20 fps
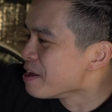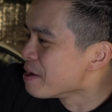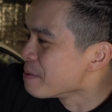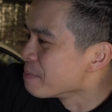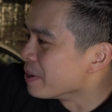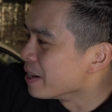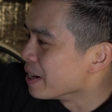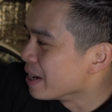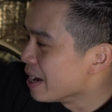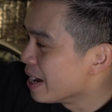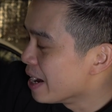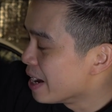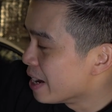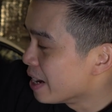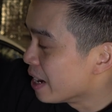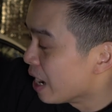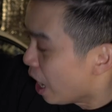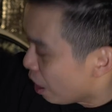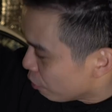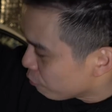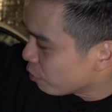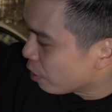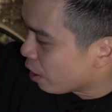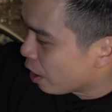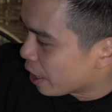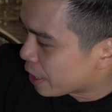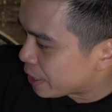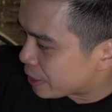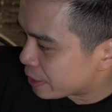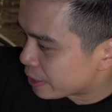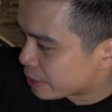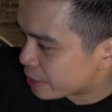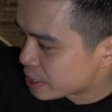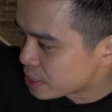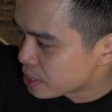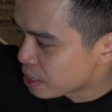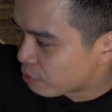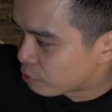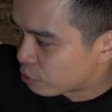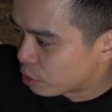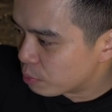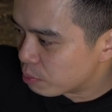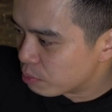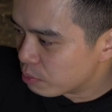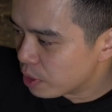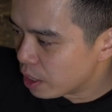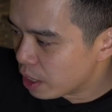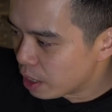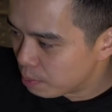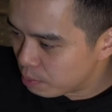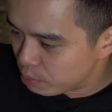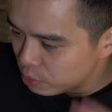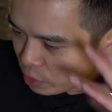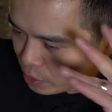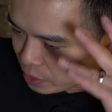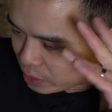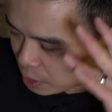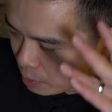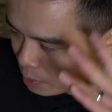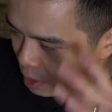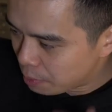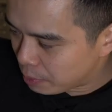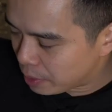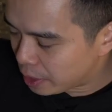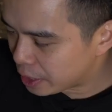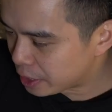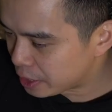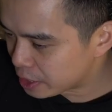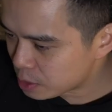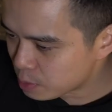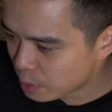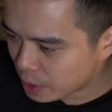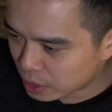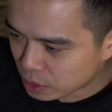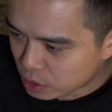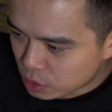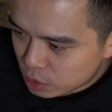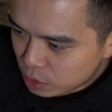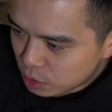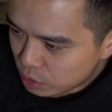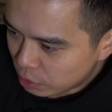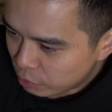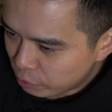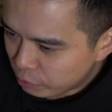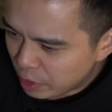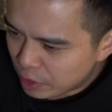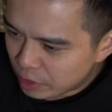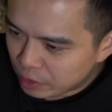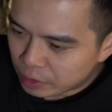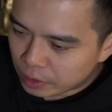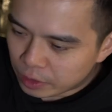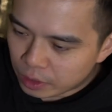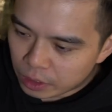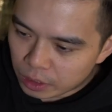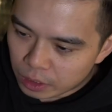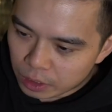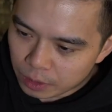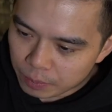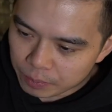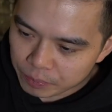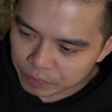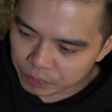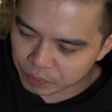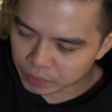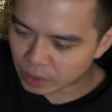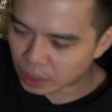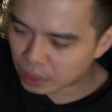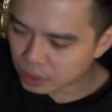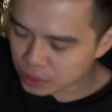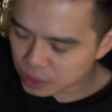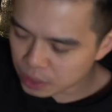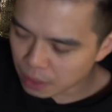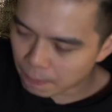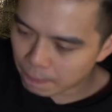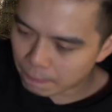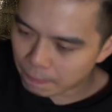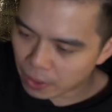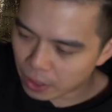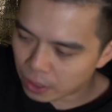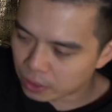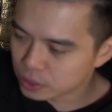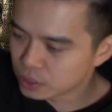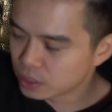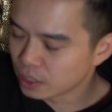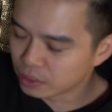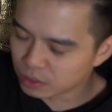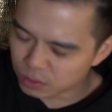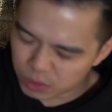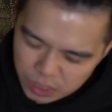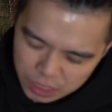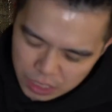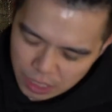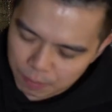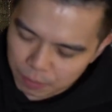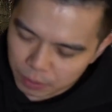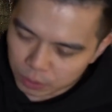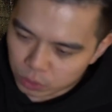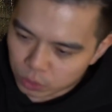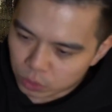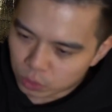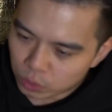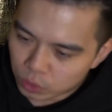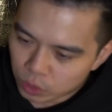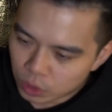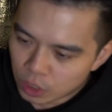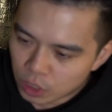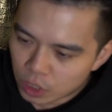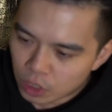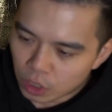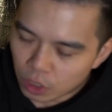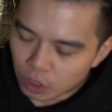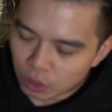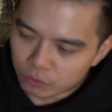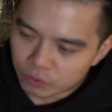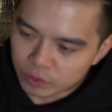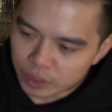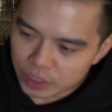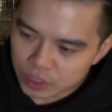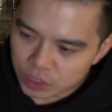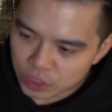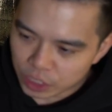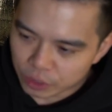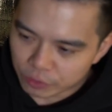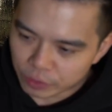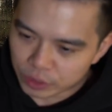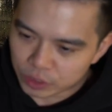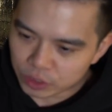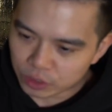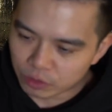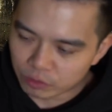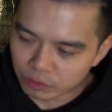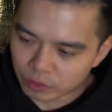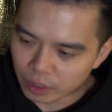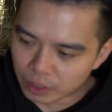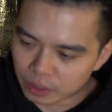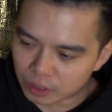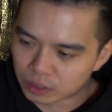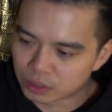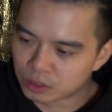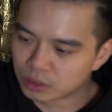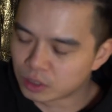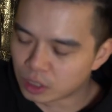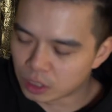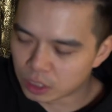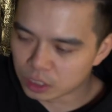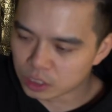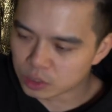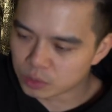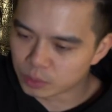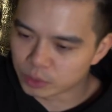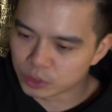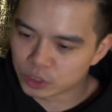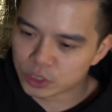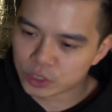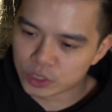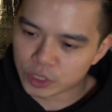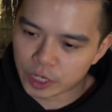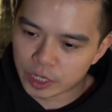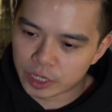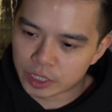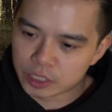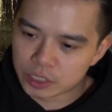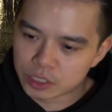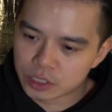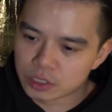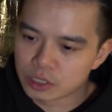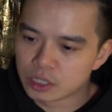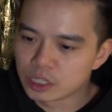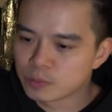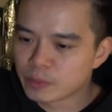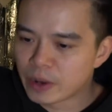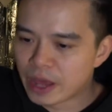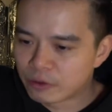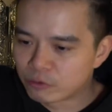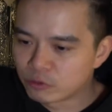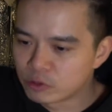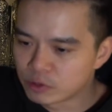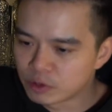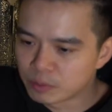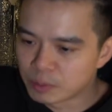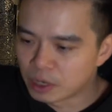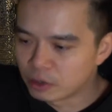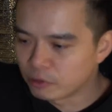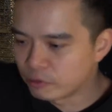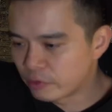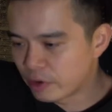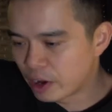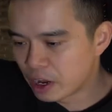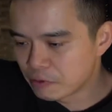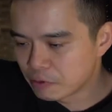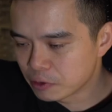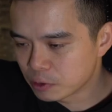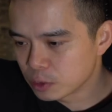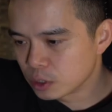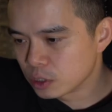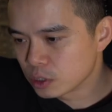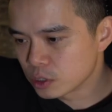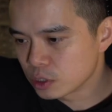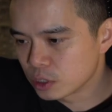But other ideas I've got brewing in my mind is mainly to do the front of the car. There are some parts like typical of this generation of like cars which shares its platform with the Mark 5 as well.